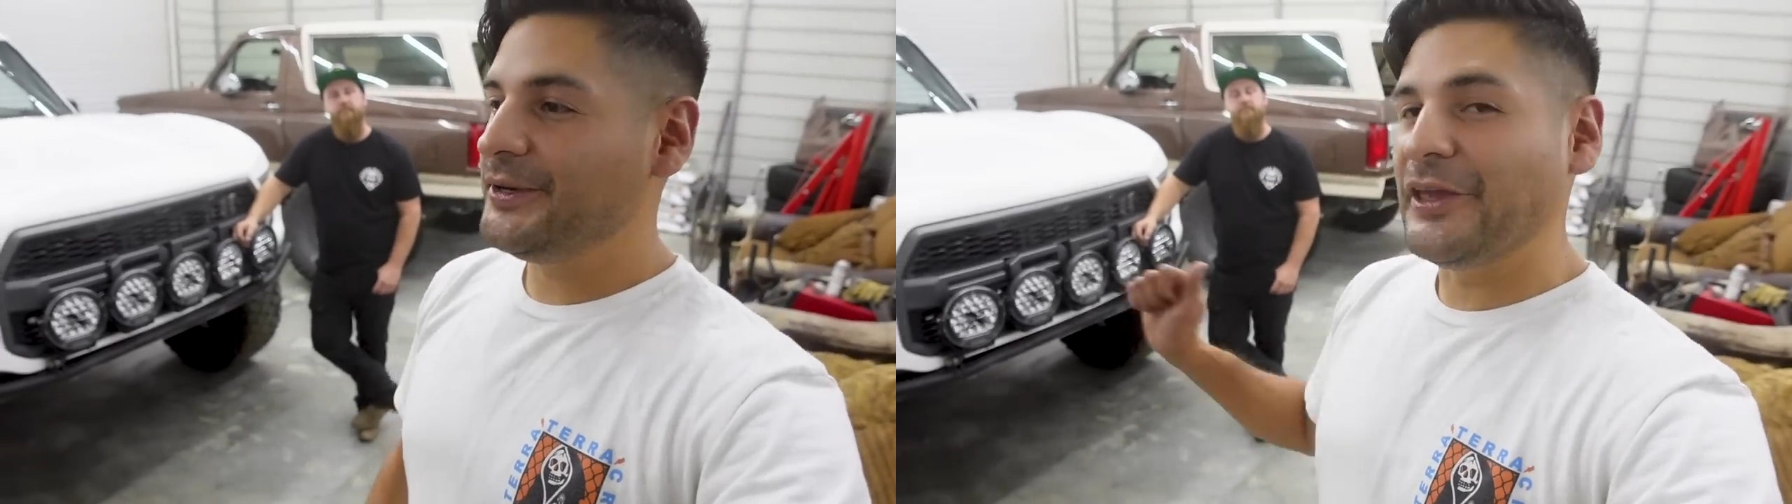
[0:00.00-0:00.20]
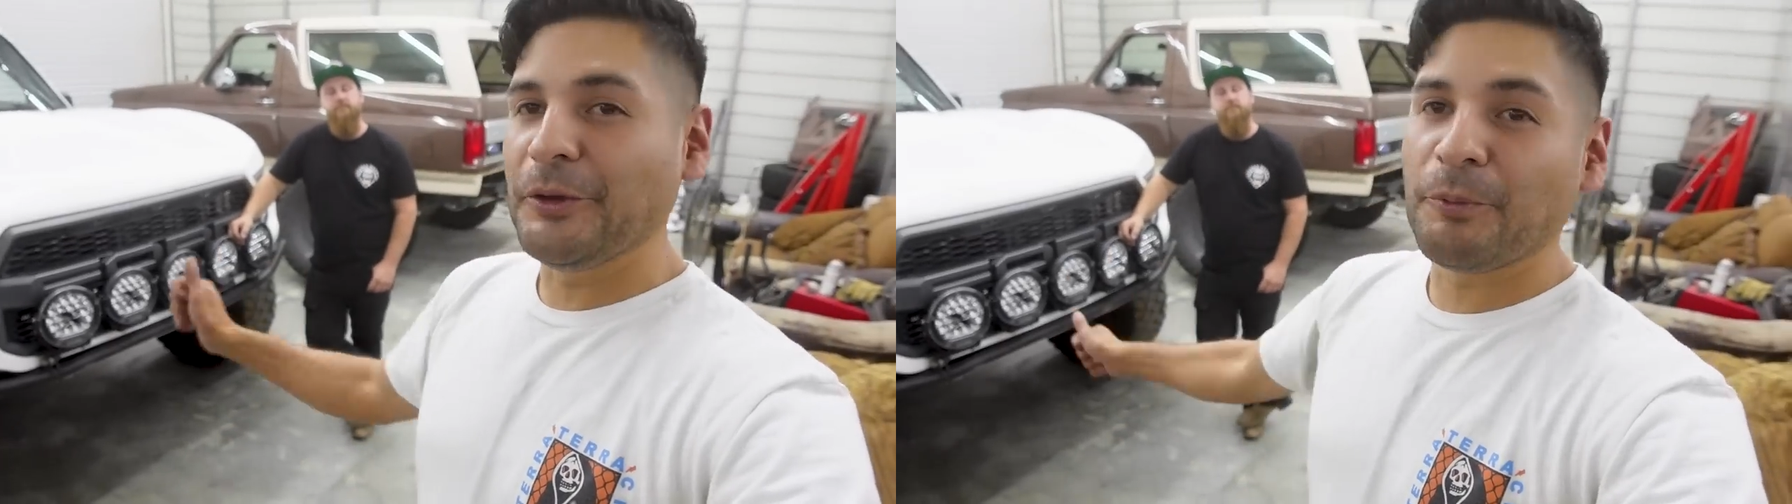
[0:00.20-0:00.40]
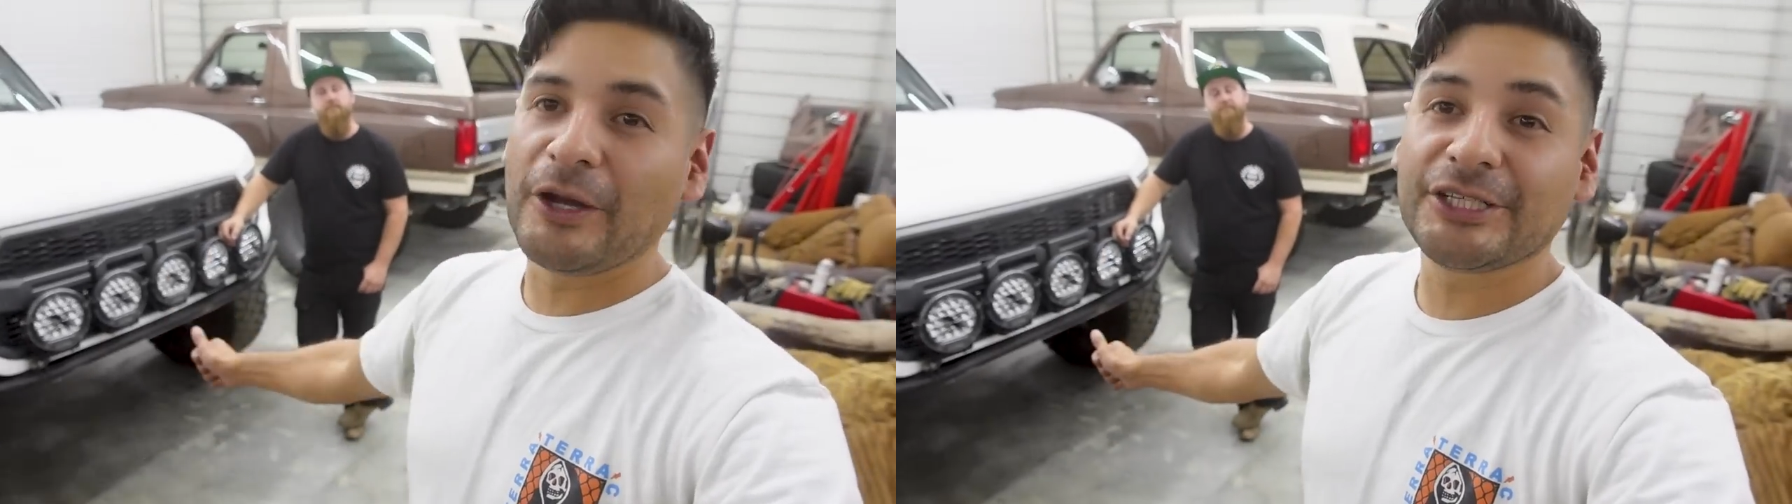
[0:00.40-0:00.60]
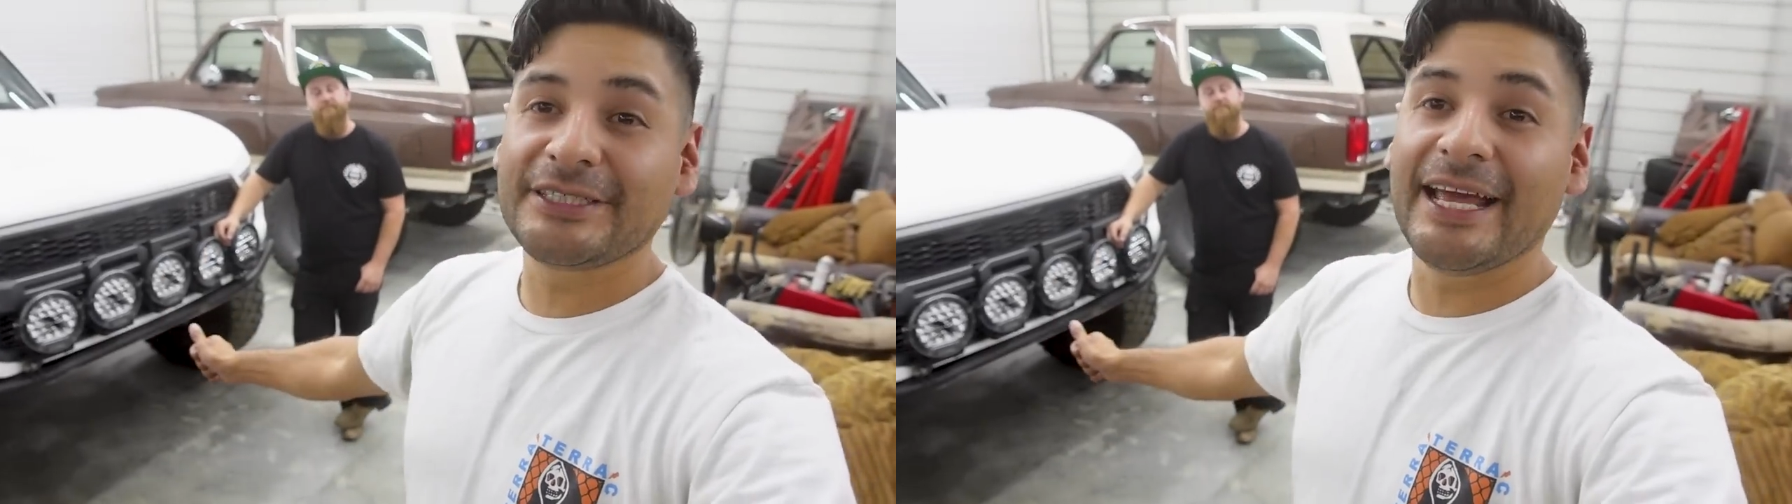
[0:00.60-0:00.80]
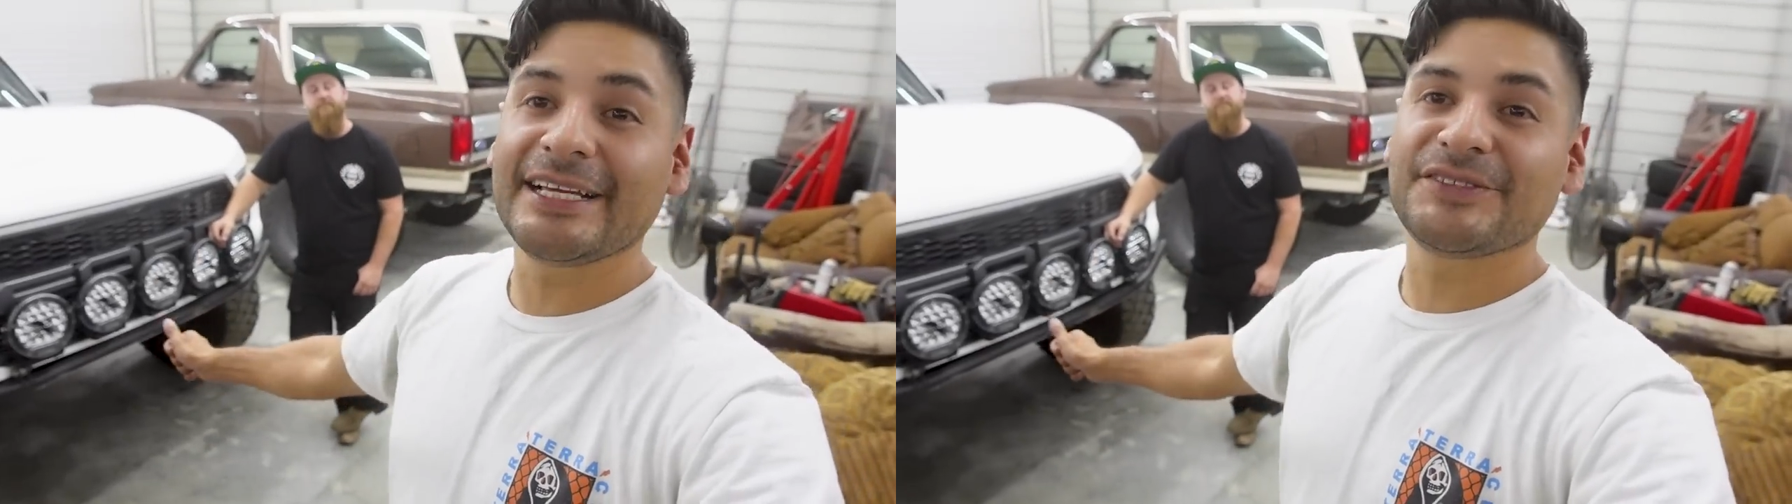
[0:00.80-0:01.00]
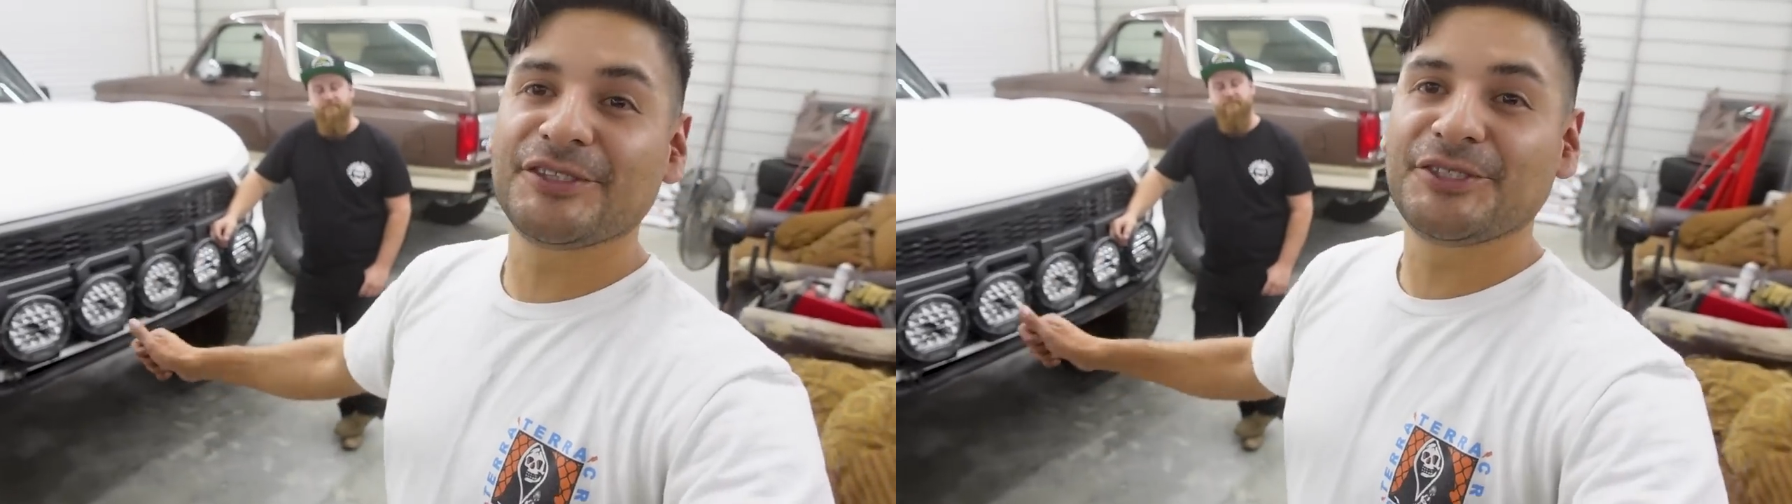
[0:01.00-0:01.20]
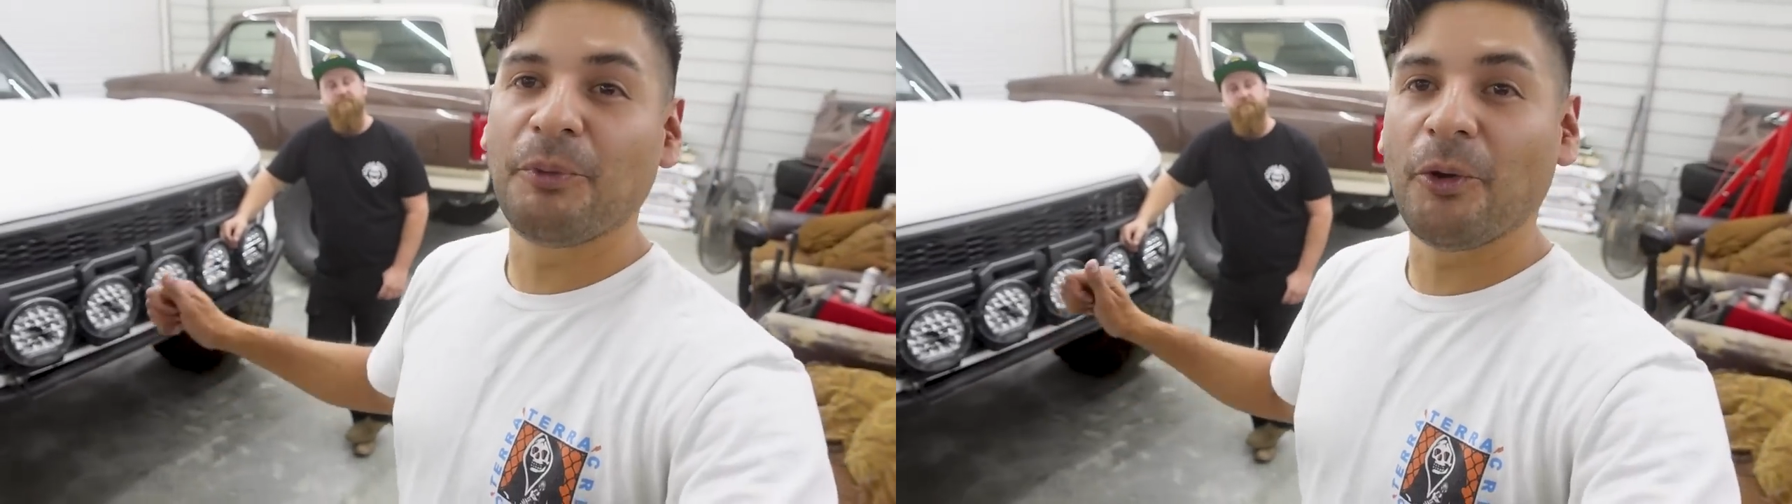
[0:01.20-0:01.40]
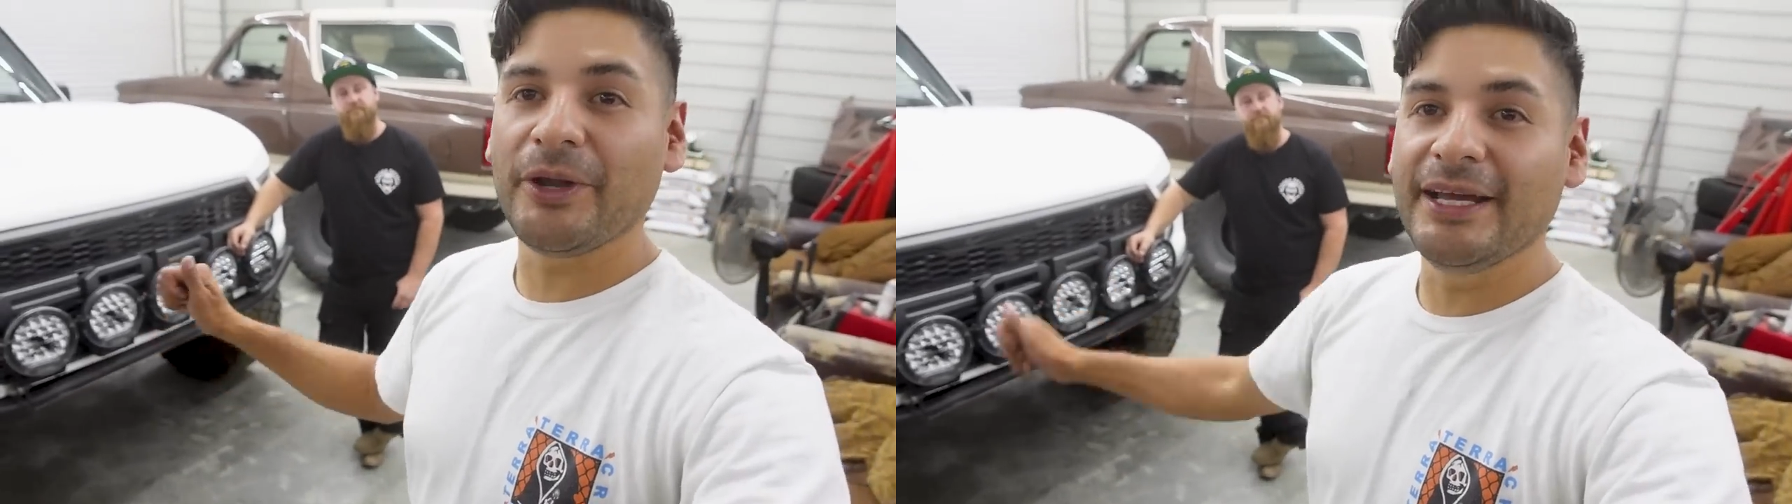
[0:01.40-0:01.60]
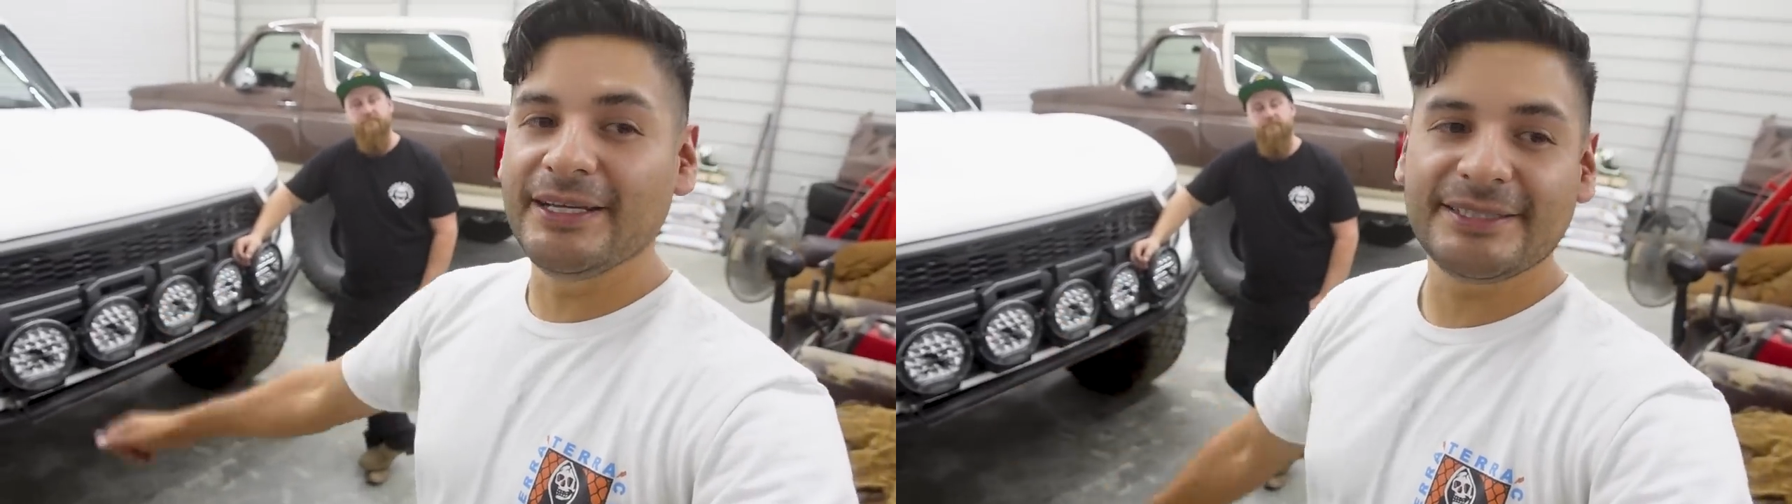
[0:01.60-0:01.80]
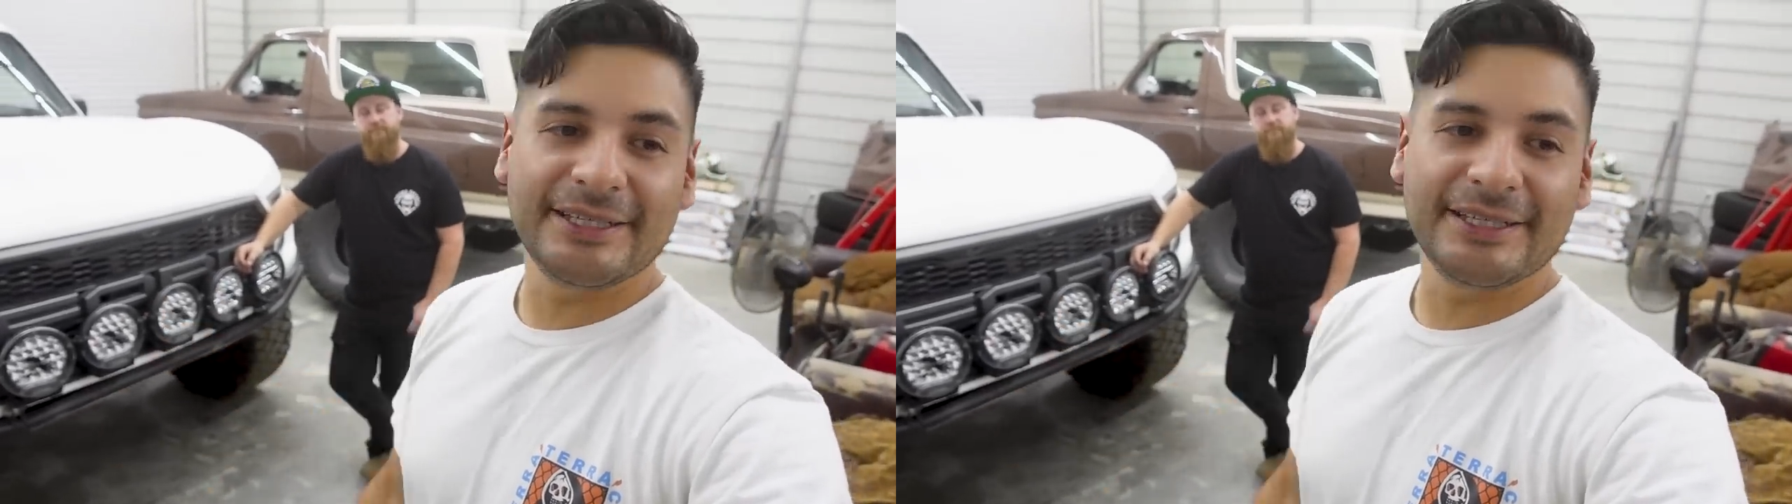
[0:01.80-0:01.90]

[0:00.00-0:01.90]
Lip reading: Thank you, Project X, for supporting us.